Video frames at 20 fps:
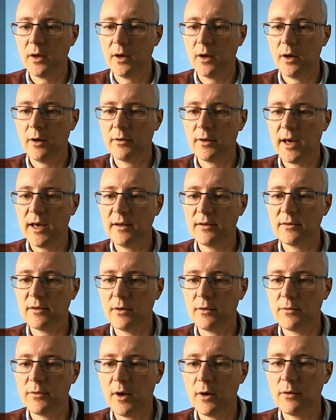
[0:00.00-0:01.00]
Okay, so
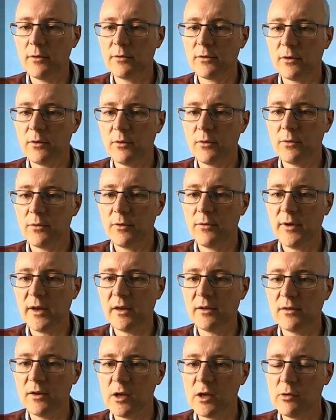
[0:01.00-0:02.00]
those are the things
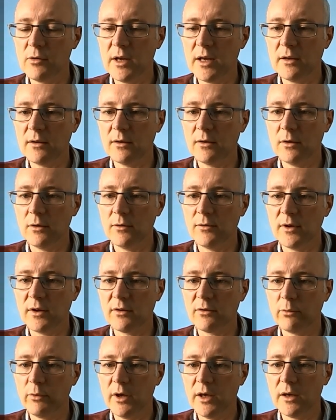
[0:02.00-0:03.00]
that you need to do
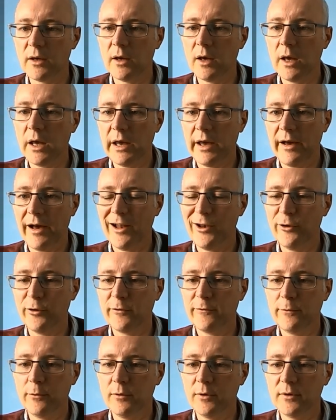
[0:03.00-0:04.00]
this week. I look
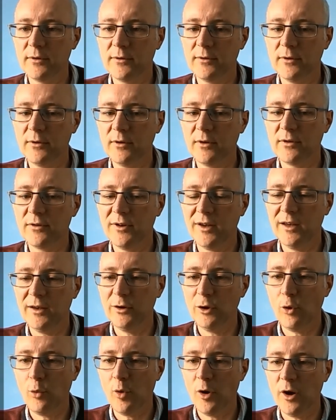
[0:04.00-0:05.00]
forward to seeing
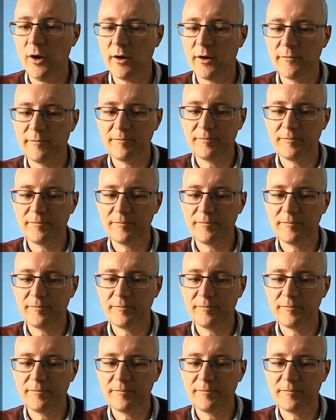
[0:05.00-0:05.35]
your work.